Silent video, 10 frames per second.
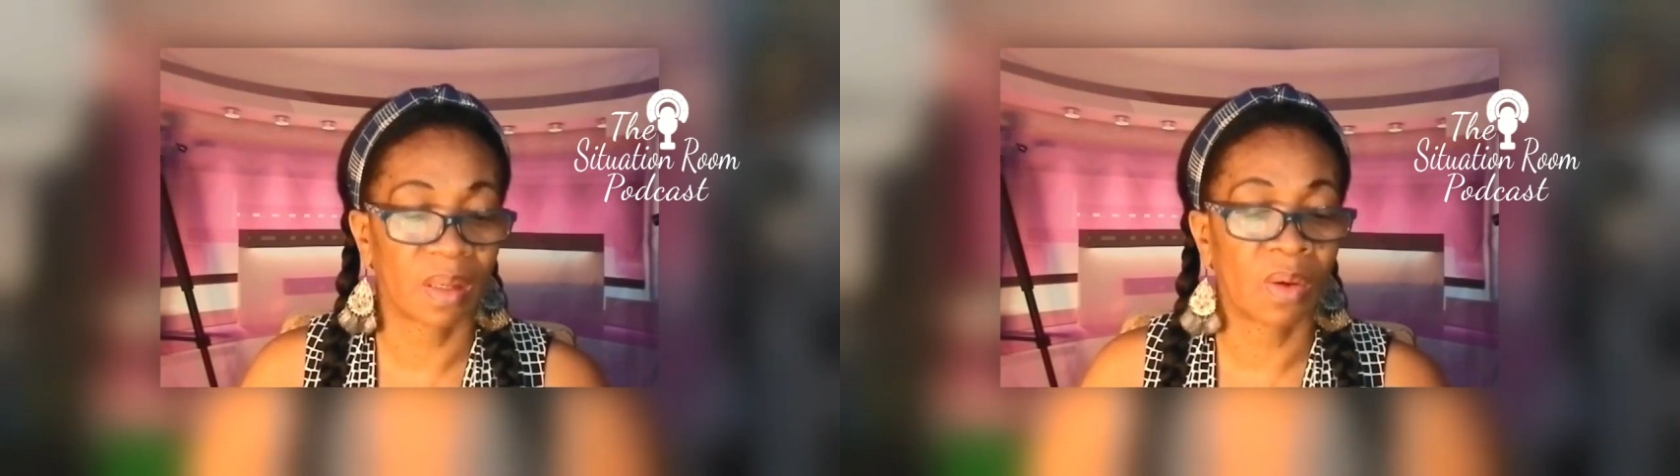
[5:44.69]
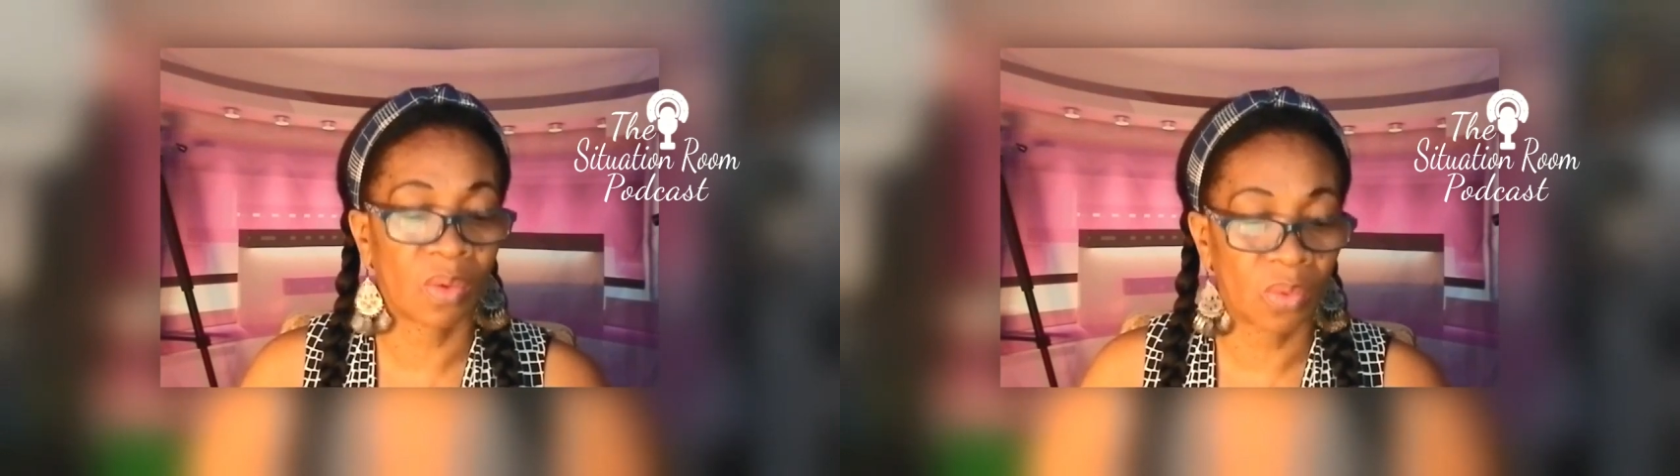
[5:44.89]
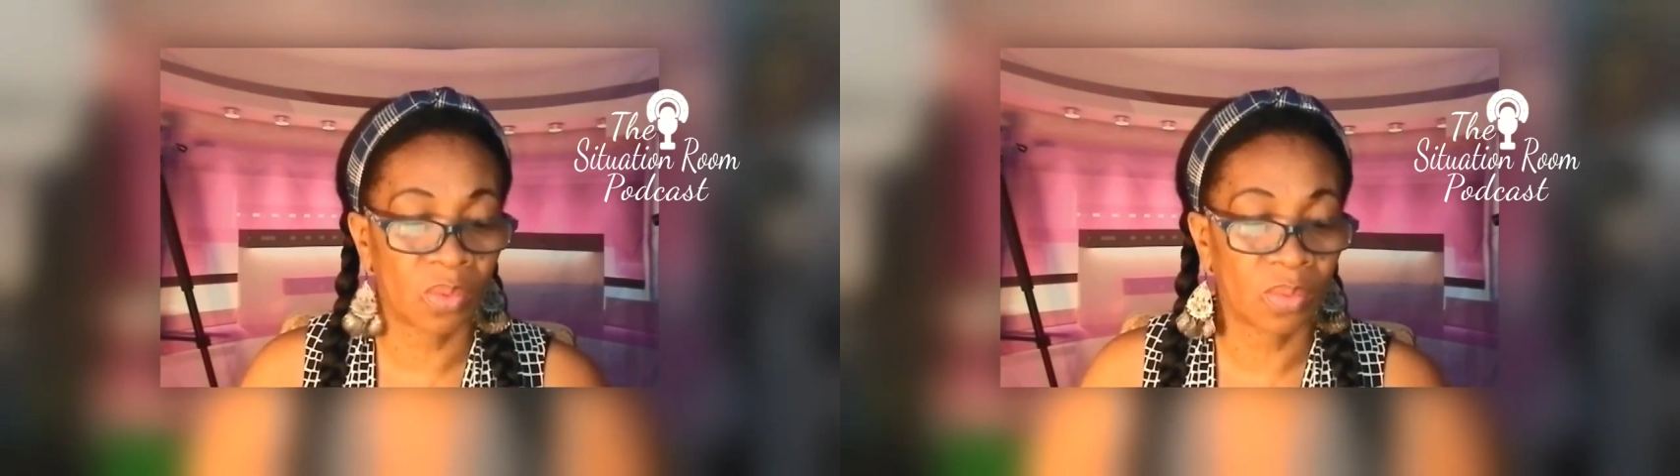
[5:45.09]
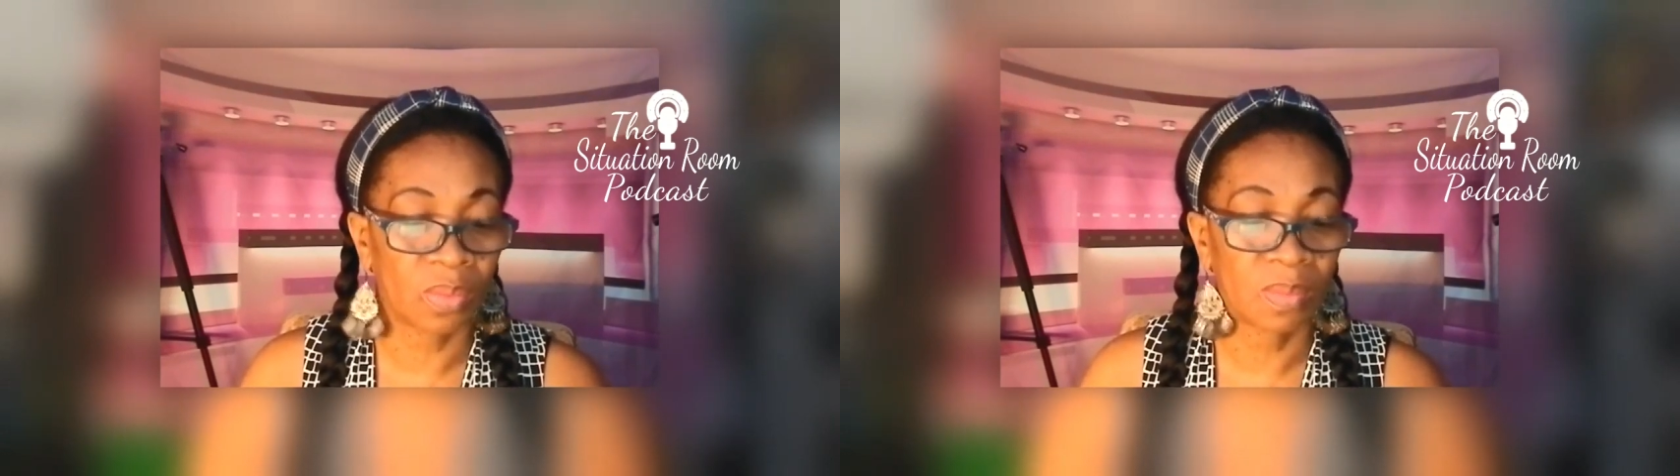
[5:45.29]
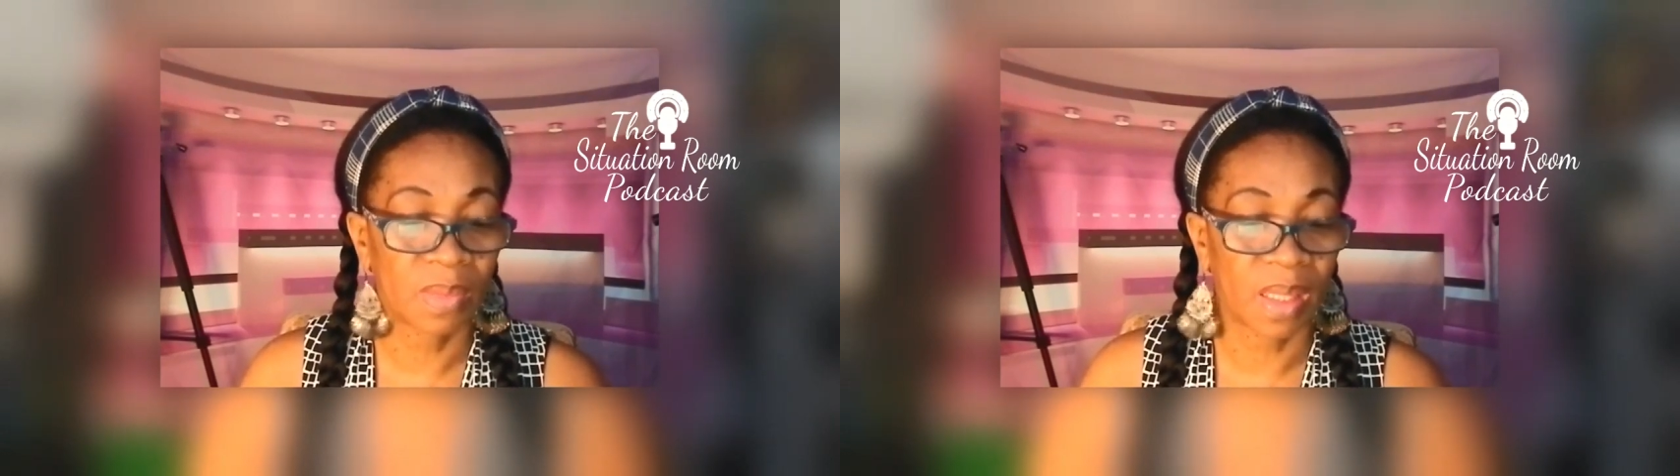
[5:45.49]
old
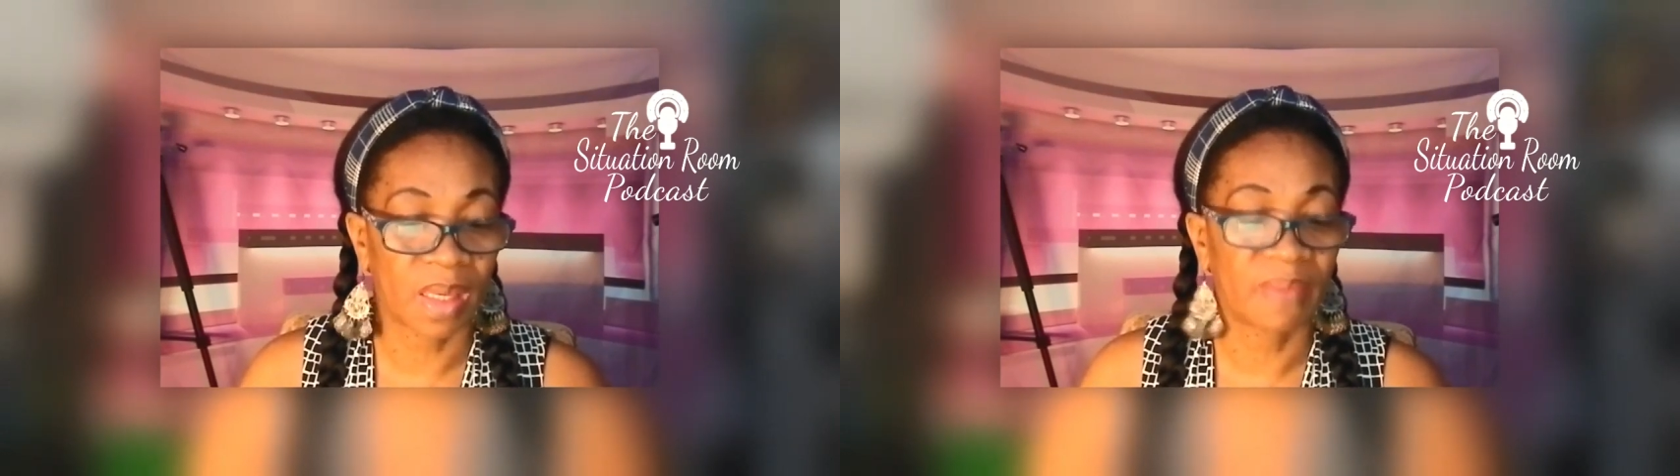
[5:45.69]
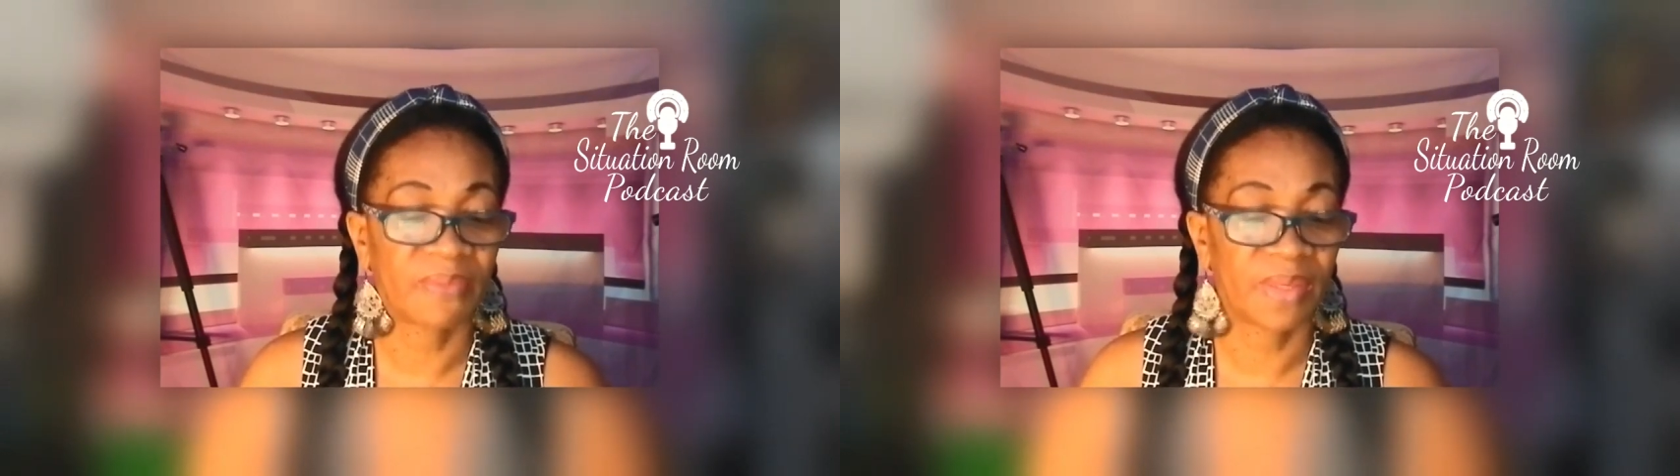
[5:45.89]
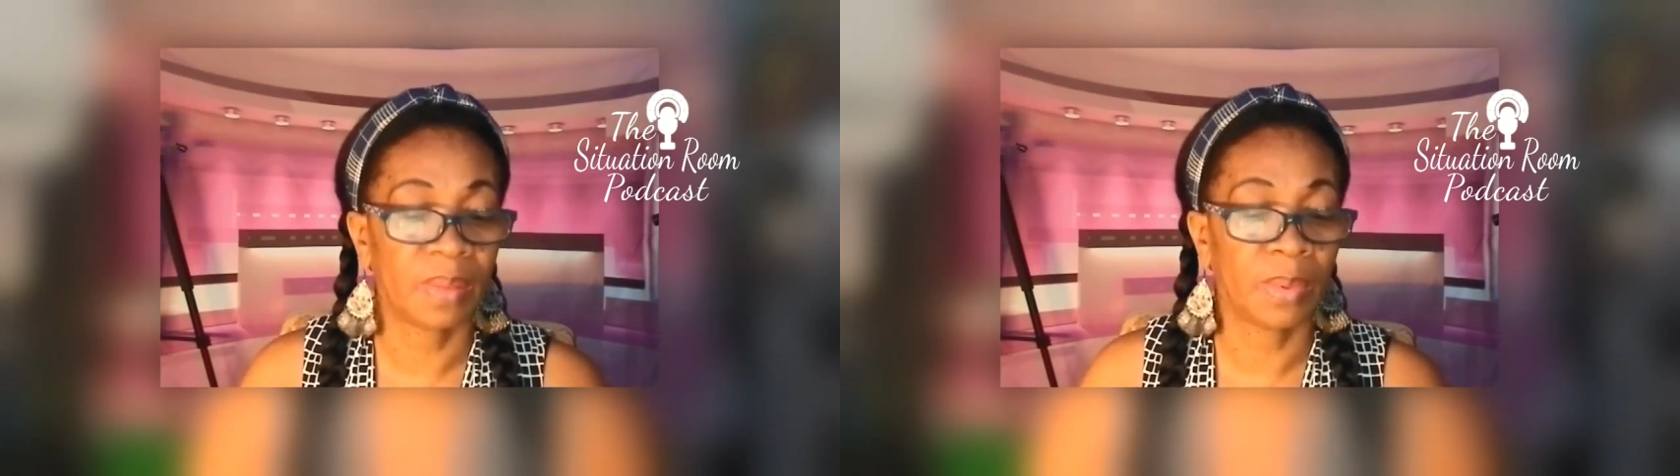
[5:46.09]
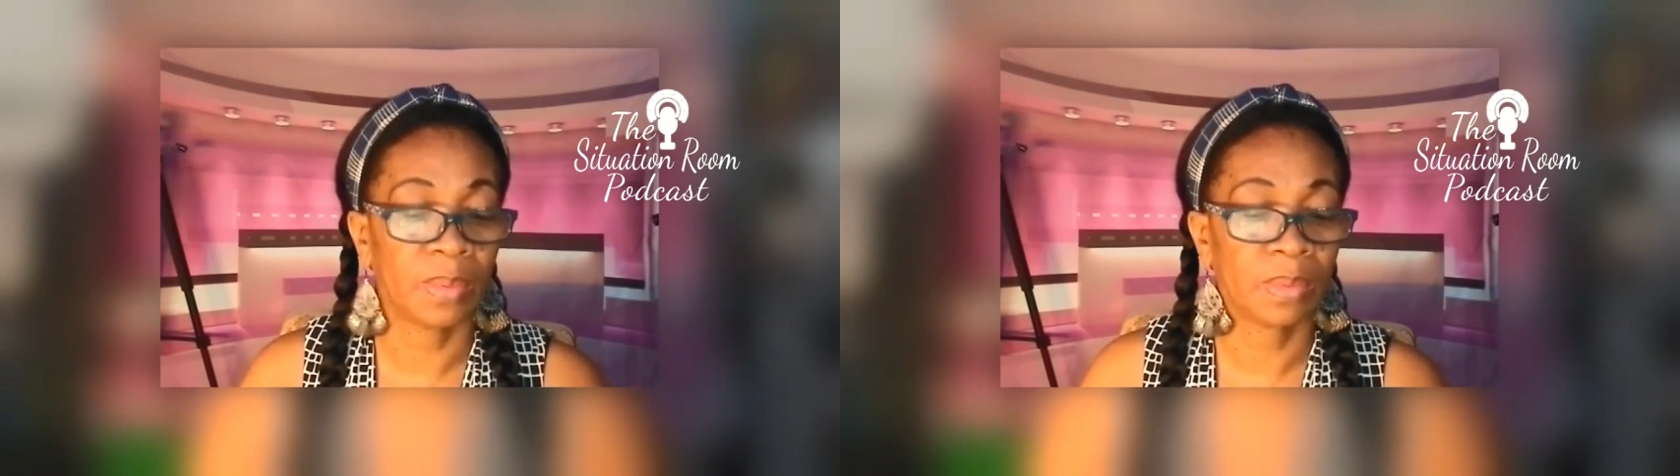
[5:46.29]
and feeble.